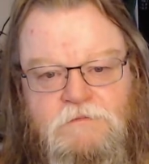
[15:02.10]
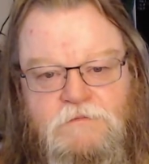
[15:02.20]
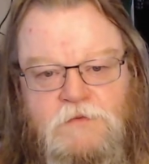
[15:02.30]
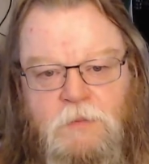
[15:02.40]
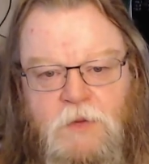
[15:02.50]

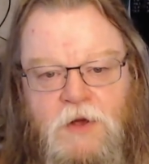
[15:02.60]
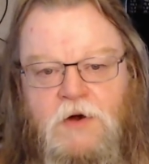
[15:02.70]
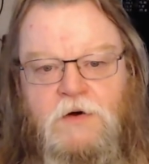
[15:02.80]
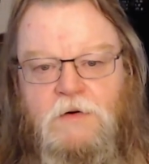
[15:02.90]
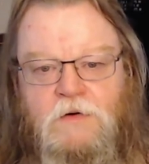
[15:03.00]
the
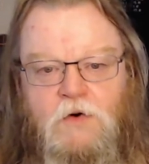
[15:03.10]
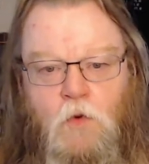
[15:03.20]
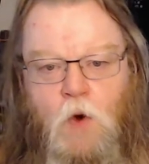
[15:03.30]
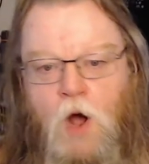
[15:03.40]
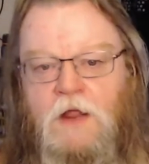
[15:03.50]
better
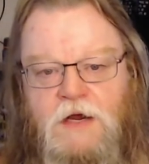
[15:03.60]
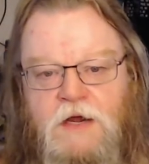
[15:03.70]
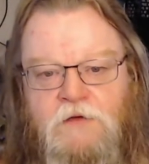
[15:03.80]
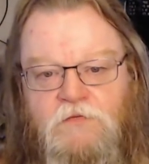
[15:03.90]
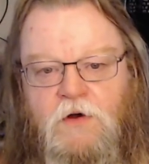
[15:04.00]

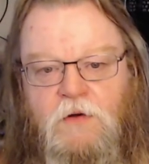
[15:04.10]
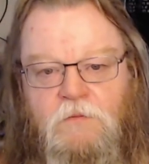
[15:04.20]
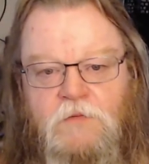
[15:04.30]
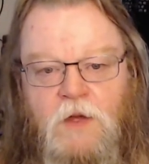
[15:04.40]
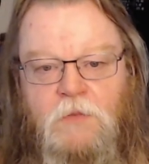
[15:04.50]
quality
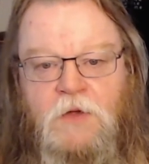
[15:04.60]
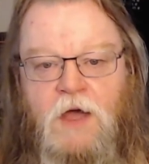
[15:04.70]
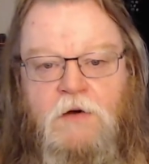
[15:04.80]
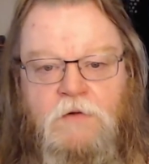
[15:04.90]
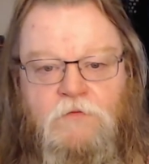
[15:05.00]
from coming
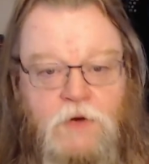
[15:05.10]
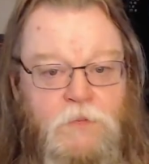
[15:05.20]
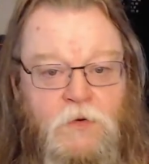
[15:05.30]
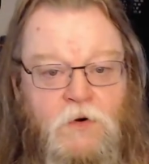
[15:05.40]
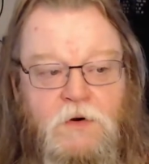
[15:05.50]
out of
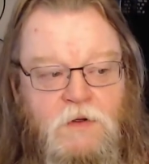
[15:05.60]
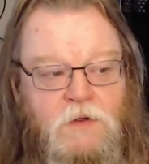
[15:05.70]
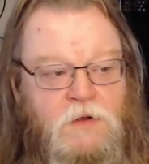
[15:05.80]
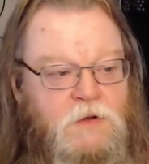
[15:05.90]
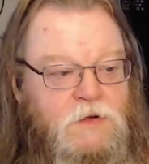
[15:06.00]
Reaper,
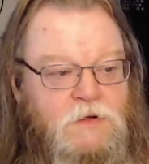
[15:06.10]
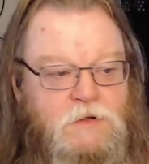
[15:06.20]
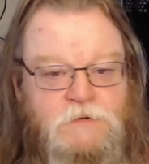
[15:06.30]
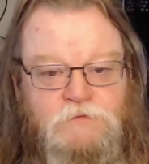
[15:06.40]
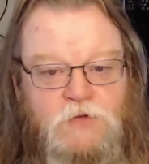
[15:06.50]

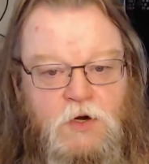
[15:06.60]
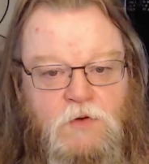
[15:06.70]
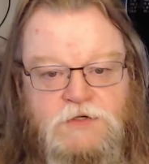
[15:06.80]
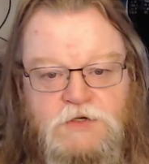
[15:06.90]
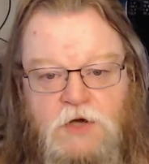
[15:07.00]
there
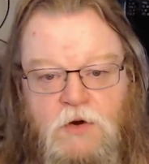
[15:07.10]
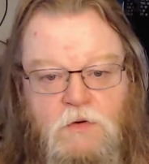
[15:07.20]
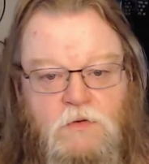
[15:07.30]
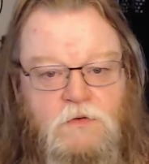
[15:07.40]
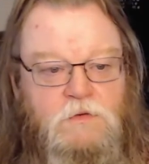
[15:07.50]
was
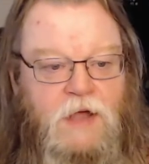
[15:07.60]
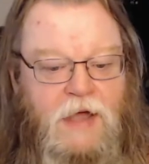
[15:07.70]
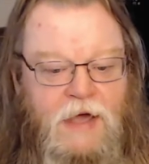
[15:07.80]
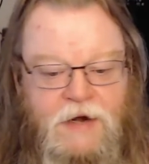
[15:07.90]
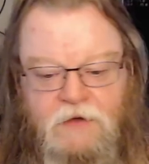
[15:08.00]
no
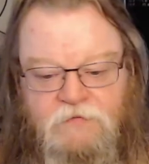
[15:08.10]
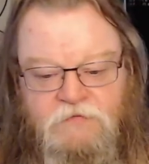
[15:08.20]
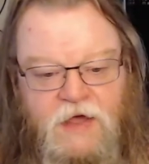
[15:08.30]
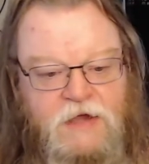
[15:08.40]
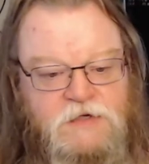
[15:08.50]
adding
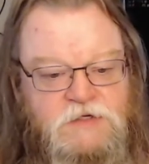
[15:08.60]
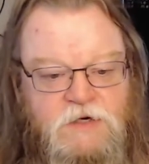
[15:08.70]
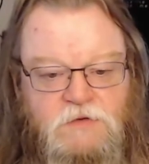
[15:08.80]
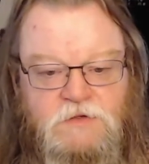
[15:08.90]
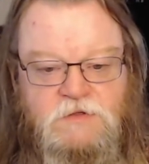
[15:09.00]
effects.
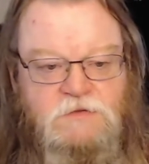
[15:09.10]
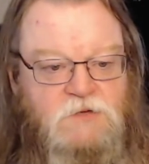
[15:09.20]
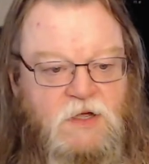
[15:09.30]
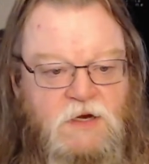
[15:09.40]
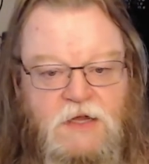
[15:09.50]
There was
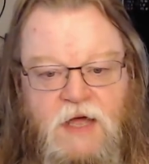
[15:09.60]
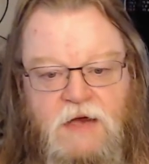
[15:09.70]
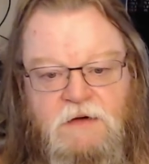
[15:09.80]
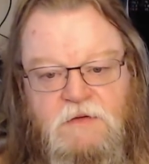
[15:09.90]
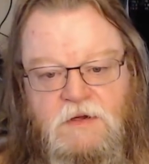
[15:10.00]
none of that.
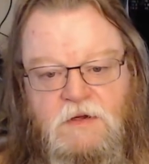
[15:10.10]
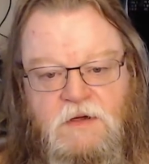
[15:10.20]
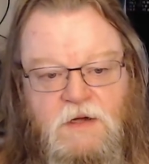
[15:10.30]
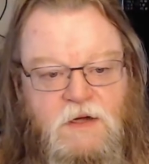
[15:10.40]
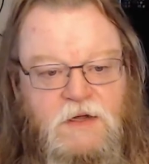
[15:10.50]

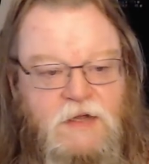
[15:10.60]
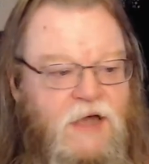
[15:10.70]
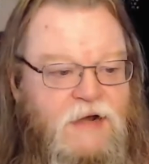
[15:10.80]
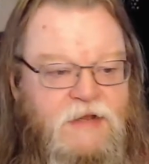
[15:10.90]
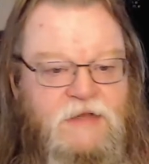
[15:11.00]
He
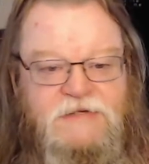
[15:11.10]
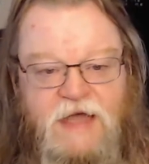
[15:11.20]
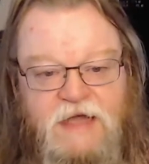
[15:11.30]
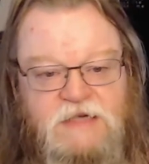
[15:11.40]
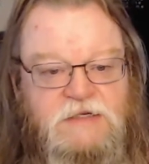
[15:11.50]
added in the
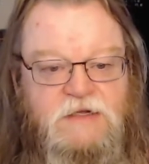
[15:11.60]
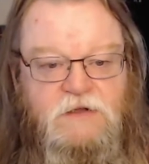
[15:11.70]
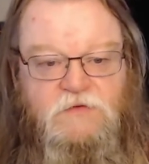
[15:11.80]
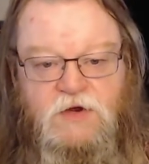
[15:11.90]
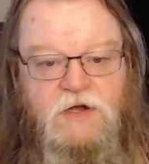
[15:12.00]
text in
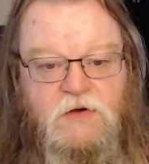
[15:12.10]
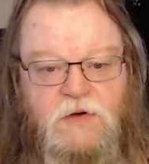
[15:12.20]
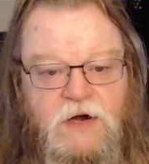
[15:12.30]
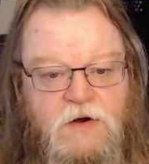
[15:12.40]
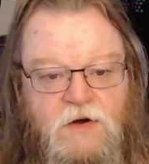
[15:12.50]
the video
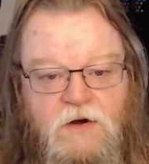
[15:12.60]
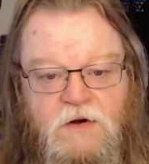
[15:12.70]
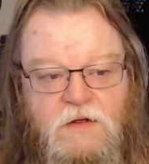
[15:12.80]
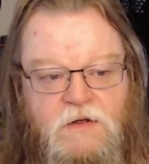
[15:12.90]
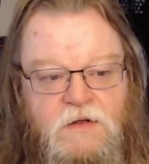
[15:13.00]
editor,
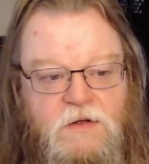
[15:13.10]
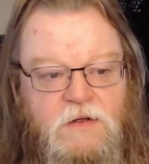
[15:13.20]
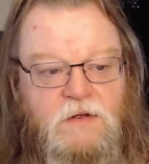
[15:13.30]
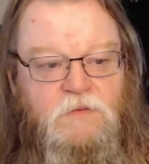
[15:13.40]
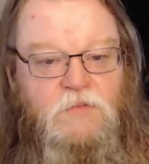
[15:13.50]

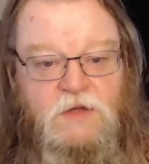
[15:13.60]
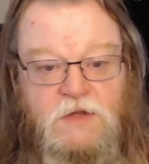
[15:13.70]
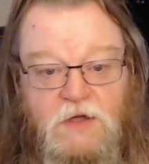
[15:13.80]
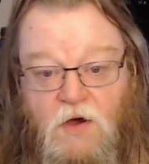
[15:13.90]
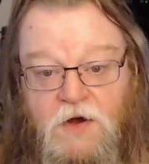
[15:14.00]
but
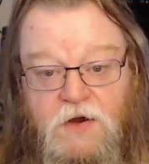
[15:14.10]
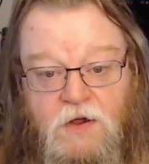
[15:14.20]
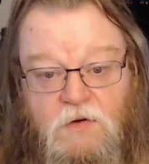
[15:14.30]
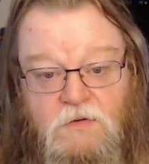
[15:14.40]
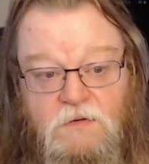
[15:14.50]
the
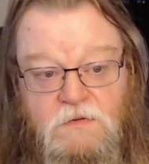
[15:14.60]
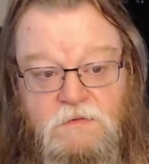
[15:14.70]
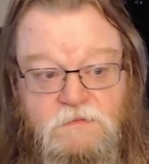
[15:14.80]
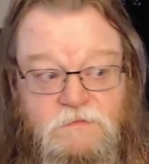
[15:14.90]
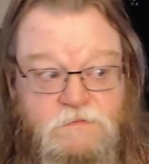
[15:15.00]
audio
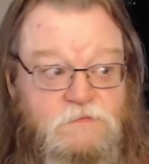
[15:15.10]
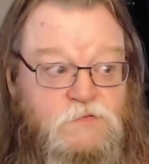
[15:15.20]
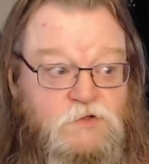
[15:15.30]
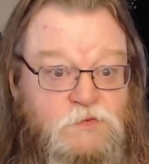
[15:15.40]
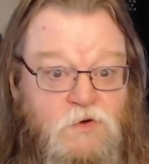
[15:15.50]

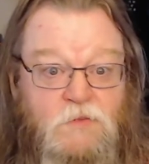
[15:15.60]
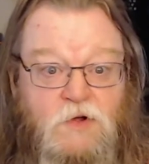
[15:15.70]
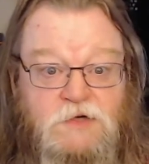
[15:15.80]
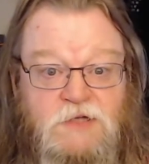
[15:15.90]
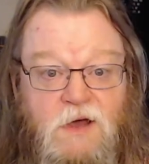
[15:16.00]
was pretty
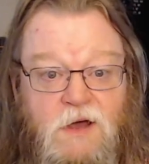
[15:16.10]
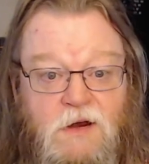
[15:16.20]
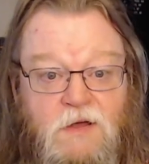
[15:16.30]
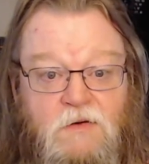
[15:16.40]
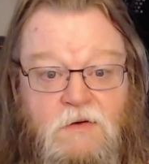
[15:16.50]
much the audio.